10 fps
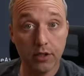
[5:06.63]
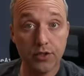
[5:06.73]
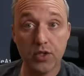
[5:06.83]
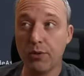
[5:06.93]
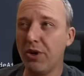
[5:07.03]

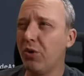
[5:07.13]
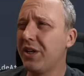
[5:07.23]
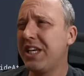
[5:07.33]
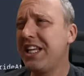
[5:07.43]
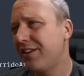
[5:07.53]
Let's say we
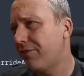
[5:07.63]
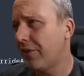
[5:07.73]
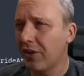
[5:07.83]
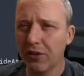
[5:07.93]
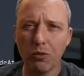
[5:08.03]
only need it for
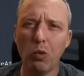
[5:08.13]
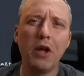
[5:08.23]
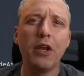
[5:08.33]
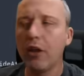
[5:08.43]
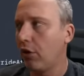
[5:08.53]

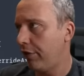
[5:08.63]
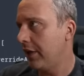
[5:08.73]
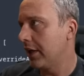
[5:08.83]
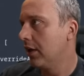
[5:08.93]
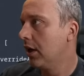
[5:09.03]
one little
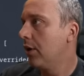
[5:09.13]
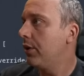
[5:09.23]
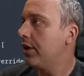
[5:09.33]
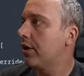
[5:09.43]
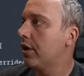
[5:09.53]
thing.
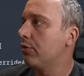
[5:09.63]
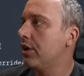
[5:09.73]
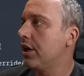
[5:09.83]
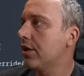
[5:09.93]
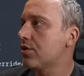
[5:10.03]
We could go
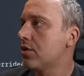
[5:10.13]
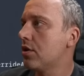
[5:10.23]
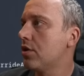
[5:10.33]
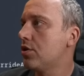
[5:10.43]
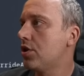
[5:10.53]
nix
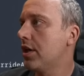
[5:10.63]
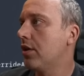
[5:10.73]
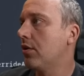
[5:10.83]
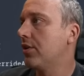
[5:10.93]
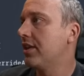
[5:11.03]

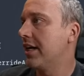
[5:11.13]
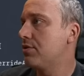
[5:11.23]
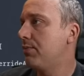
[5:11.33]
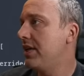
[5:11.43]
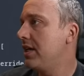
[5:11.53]
shell-p dash
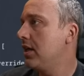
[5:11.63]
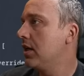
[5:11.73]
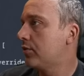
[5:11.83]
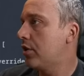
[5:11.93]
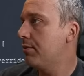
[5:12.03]

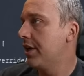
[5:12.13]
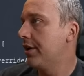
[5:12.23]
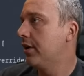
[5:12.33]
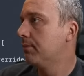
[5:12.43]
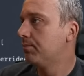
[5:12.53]

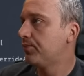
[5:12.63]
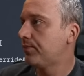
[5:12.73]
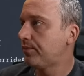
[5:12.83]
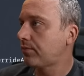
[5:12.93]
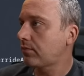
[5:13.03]
terminator
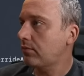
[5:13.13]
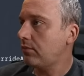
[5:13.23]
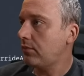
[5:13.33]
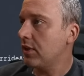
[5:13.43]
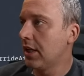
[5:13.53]

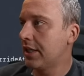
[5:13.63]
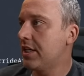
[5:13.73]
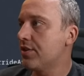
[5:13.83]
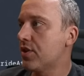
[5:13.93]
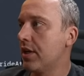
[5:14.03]
like
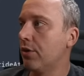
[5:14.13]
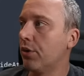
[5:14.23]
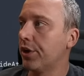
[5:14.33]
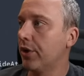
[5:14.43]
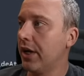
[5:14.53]
this, and it
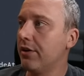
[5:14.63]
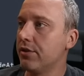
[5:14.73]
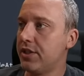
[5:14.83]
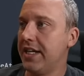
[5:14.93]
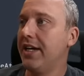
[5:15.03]
will go out,
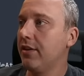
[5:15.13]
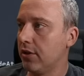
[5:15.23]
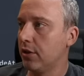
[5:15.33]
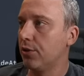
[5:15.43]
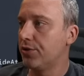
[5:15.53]

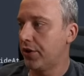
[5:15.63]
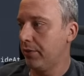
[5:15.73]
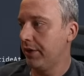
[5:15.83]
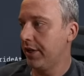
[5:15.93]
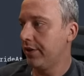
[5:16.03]
download
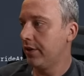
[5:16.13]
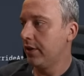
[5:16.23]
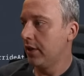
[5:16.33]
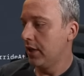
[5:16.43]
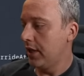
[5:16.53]
terminator,
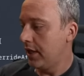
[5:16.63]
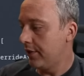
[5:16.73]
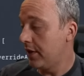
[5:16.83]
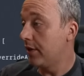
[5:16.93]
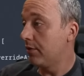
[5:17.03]

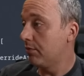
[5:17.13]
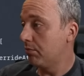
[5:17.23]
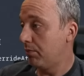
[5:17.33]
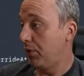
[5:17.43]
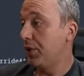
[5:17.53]
and then
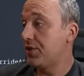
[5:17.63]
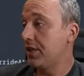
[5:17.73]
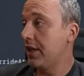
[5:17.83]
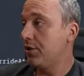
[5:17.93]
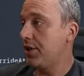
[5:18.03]
put us in
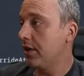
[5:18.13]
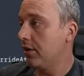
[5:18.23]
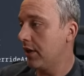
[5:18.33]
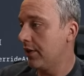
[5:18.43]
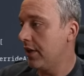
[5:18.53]
that
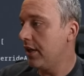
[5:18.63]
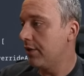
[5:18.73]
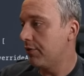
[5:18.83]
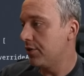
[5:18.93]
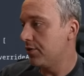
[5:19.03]
shell. And then
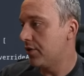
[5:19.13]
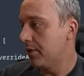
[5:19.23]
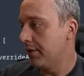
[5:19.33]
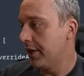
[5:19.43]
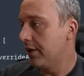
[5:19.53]
if we do
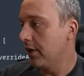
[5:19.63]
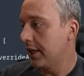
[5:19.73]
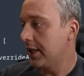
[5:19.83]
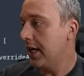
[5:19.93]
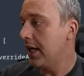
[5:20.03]
terminator
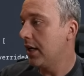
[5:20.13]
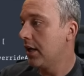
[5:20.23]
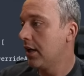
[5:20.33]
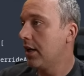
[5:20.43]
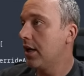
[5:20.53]
like that,
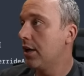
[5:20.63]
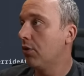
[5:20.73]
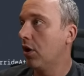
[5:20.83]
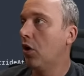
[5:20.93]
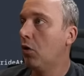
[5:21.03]
it
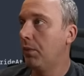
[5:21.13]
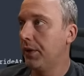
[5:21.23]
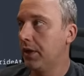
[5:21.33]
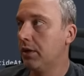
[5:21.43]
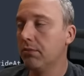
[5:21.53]
will open
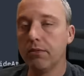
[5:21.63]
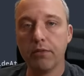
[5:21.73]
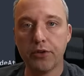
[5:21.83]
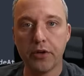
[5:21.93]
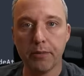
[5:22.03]
up
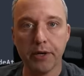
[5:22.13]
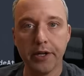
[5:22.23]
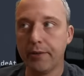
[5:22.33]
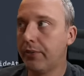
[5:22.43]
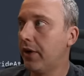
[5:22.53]
the
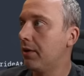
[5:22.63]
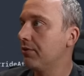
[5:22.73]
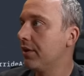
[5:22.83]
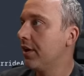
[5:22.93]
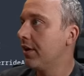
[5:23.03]
terminator
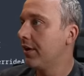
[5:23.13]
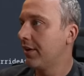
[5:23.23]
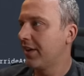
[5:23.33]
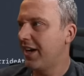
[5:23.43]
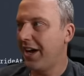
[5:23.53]
prompt.
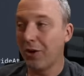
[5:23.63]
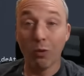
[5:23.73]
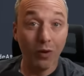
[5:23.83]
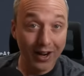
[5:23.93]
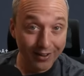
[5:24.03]
Kind of
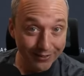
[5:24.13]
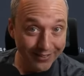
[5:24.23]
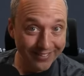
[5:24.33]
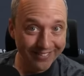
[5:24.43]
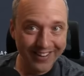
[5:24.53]
wild,
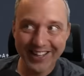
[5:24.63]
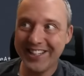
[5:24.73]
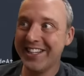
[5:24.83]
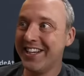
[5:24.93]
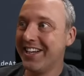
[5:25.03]

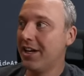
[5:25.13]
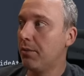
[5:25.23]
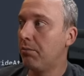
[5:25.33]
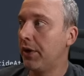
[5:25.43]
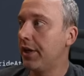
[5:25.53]
right?
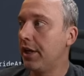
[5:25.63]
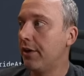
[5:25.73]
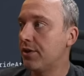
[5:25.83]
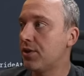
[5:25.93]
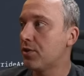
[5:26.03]
But
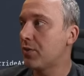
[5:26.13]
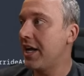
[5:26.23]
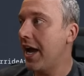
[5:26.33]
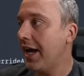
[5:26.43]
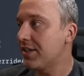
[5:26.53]
as soon as
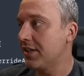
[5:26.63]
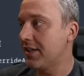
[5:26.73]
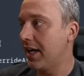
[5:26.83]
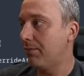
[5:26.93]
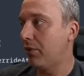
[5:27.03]
we exit
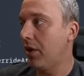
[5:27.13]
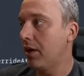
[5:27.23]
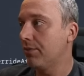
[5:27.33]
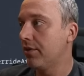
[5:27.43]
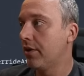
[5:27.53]
that
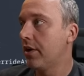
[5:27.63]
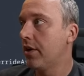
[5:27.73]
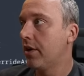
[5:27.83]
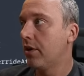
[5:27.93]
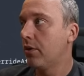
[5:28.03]
prompt
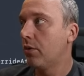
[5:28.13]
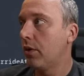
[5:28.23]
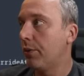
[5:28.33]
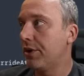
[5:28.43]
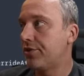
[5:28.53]

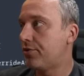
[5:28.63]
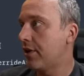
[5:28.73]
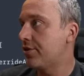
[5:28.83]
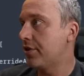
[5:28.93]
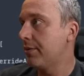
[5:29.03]
and we
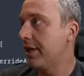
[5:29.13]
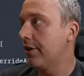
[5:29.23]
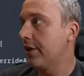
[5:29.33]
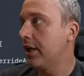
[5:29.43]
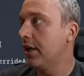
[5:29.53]
try
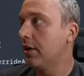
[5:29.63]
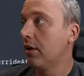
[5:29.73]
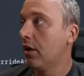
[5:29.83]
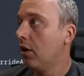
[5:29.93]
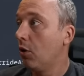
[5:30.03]
terminator again,
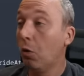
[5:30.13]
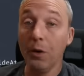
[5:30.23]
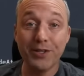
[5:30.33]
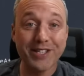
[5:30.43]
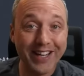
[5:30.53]

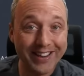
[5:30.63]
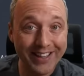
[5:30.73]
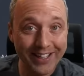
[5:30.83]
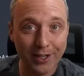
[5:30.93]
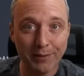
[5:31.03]
well, it's not
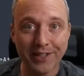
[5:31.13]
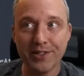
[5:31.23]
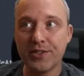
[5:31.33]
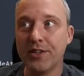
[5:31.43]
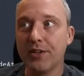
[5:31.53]
there
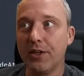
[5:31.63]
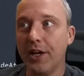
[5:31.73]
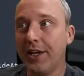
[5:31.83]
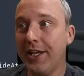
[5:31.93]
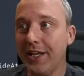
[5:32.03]
because,
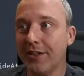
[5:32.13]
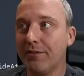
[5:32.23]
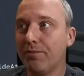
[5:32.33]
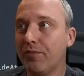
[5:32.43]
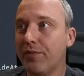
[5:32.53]
again,
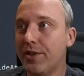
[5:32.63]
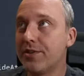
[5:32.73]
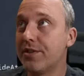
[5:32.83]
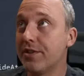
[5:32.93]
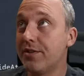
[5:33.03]

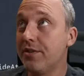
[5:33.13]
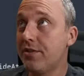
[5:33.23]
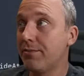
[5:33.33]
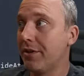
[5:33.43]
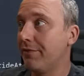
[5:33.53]
this is the
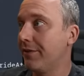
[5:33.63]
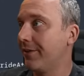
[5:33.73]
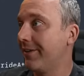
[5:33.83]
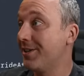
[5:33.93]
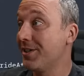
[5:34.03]
system
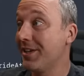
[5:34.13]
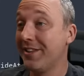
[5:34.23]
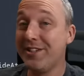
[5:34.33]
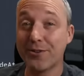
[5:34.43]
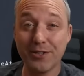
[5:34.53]
configuration, and
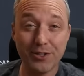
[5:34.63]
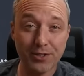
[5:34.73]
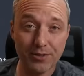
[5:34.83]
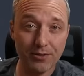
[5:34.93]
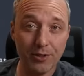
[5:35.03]
these are
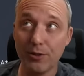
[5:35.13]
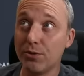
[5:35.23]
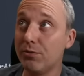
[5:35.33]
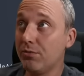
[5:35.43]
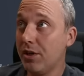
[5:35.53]
these little
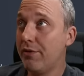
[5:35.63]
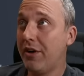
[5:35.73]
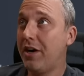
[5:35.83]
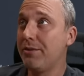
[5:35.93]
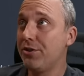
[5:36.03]

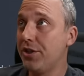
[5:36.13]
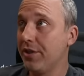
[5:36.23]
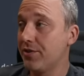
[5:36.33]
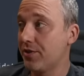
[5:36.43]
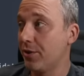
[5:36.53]
environment
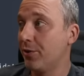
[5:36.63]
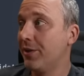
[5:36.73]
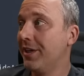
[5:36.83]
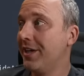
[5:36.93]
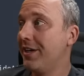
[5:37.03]
shells. So
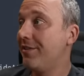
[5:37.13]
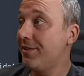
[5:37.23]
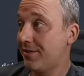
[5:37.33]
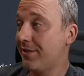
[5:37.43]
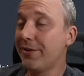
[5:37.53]

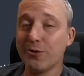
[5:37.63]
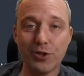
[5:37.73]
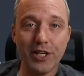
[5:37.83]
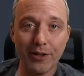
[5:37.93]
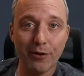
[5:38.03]
this little
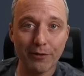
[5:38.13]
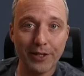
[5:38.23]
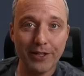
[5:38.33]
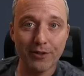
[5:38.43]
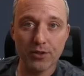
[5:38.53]
shell over
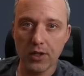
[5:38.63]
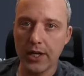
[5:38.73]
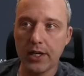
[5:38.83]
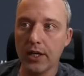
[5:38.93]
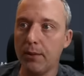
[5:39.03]
here is
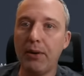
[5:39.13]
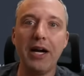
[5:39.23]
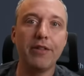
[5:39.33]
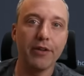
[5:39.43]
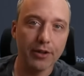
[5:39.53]
like a
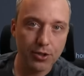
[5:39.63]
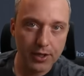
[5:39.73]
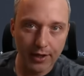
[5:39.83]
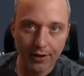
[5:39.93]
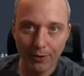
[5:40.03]
Python
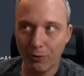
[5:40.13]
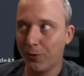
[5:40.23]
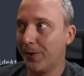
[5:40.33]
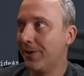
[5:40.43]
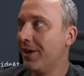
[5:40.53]
shell
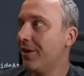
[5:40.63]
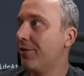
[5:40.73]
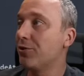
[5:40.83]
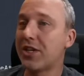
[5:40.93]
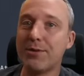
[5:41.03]
or
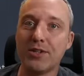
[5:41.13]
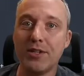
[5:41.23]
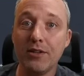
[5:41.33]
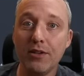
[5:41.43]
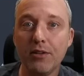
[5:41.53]
those types
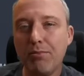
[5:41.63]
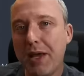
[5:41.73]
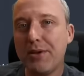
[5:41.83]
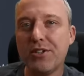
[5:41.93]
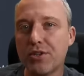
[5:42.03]
of
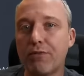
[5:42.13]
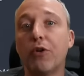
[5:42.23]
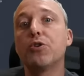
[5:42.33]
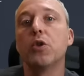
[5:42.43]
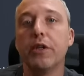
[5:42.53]
maybe just
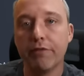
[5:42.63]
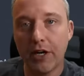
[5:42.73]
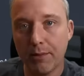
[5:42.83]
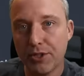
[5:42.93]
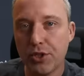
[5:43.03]
virtual environments.